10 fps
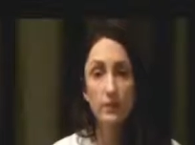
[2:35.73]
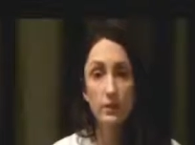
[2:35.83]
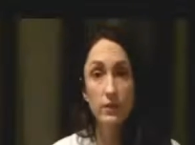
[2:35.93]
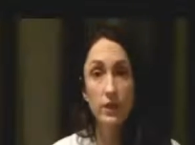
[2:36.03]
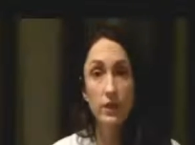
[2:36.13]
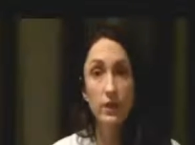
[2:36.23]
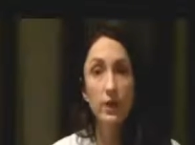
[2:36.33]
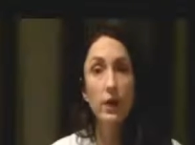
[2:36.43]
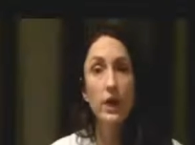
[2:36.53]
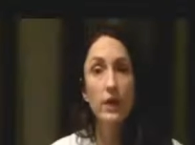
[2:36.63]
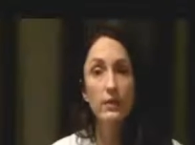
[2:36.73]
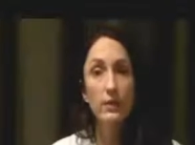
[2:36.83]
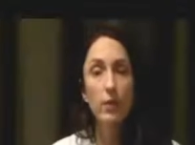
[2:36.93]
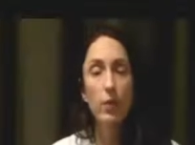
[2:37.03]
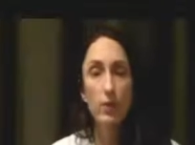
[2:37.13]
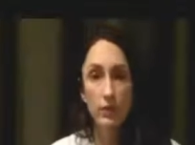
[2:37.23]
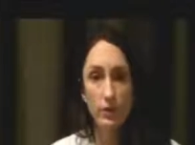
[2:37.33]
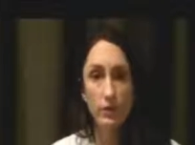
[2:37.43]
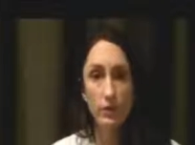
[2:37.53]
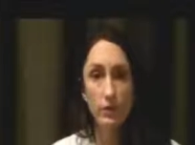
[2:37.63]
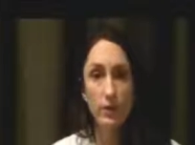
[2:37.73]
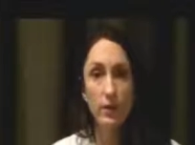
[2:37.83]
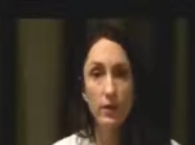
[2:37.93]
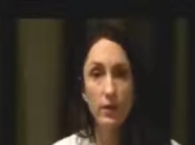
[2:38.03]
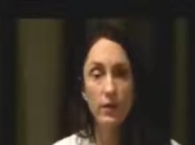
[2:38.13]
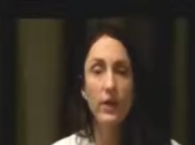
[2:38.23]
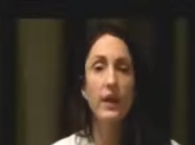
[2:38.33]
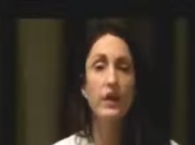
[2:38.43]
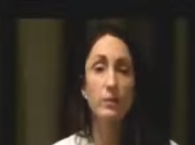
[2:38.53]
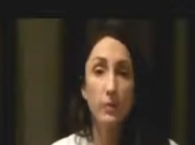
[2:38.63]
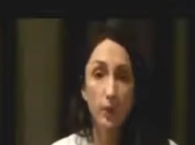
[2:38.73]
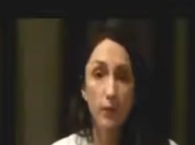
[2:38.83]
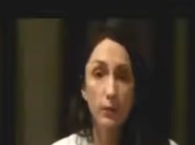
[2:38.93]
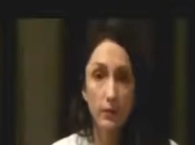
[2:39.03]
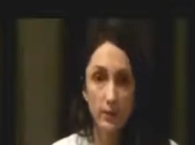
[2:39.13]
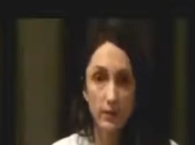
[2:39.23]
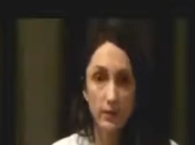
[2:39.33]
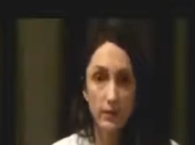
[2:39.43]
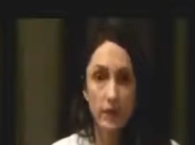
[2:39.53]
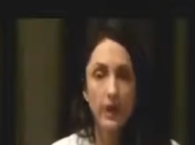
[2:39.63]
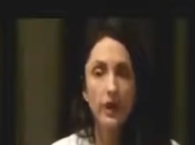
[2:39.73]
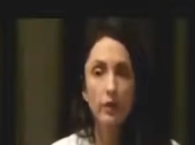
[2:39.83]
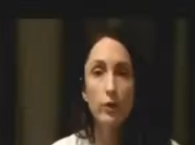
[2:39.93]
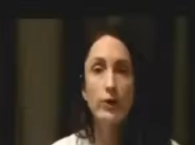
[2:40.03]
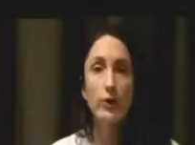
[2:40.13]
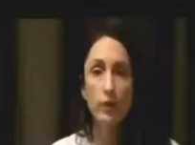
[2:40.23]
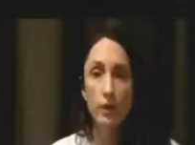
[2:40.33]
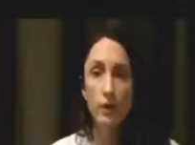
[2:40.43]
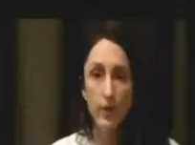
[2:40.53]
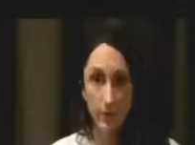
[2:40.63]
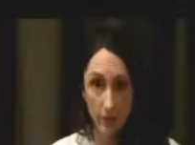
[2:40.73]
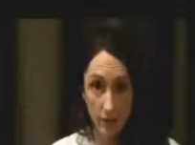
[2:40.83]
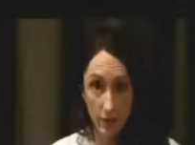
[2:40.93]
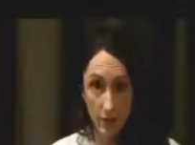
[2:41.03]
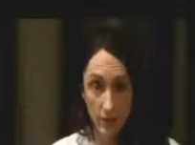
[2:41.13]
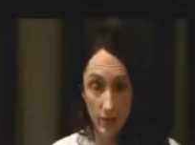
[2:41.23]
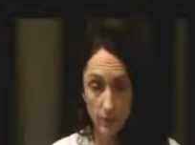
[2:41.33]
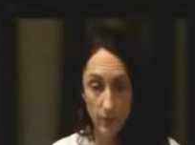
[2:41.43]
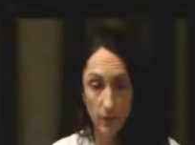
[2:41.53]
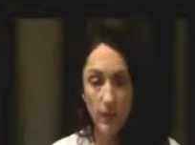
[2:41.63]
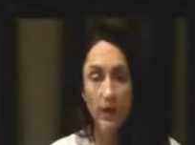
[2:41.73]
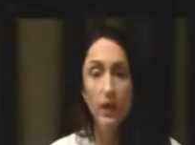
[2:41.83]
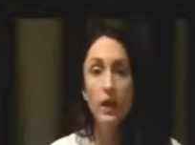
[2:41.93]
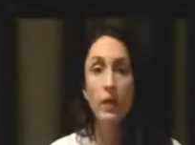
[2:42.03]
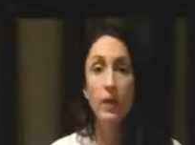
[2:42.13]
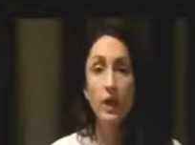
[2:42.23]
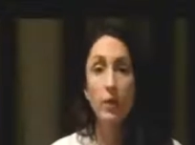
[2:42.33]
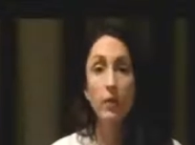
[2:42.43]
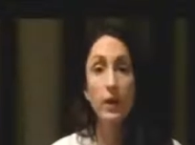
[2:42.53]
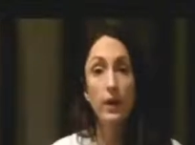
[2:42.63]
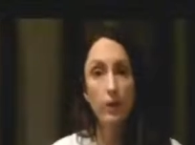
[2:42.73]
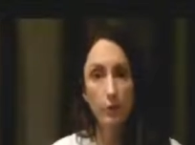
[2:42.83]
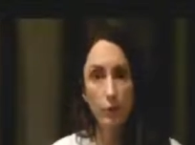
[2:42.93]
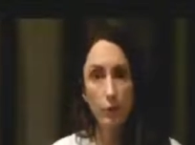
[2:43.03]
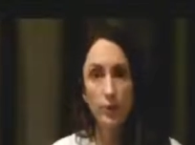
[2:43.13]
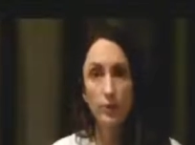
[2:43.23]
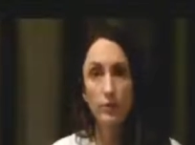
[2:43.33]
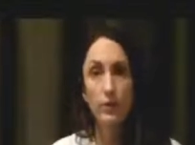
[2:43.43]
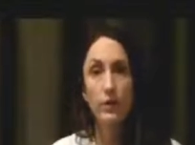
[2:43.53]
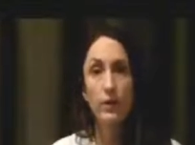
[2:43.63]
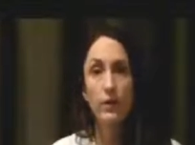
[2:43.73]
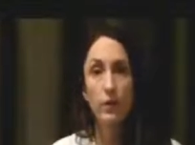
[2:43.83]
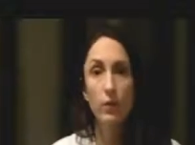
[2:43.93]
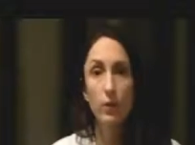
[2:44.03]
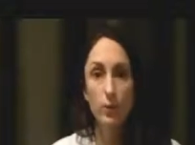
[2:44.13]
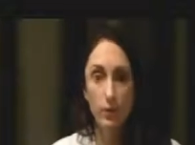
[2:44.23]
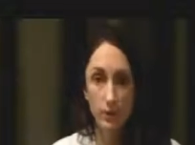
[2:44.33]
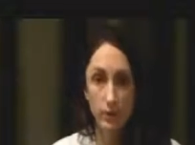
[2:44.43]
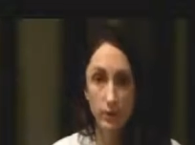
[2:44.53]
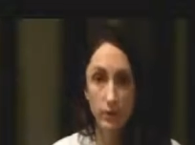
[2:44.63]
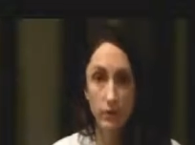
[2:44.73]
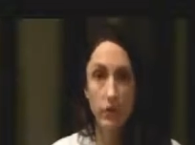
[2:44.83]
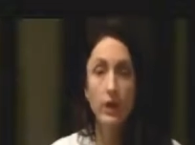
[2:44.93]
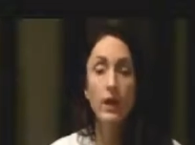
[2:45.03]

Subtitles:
It sits there and supports the area that has become weakened, and you heal around the patch. Now, biological repairs are wonderful.